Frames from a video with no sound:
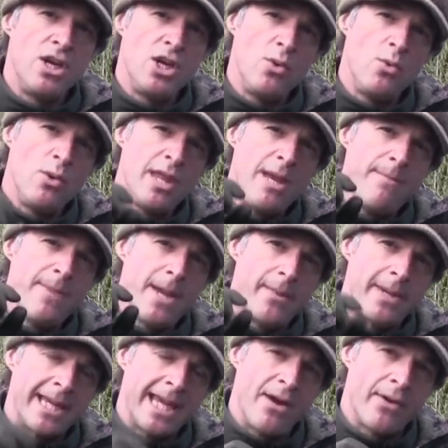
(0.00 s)
you will then be able
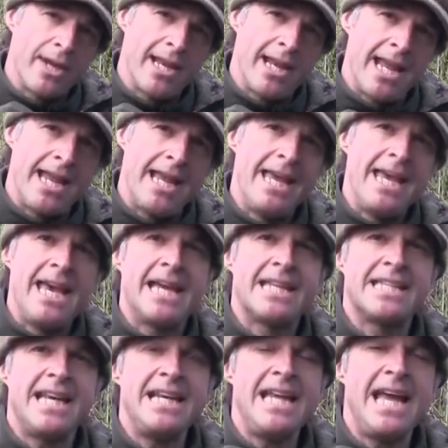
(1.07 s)
to calculate
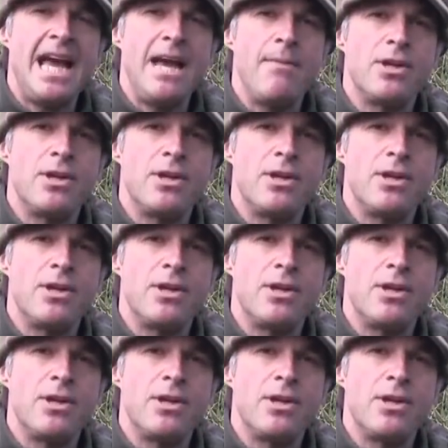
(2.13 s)
exactly how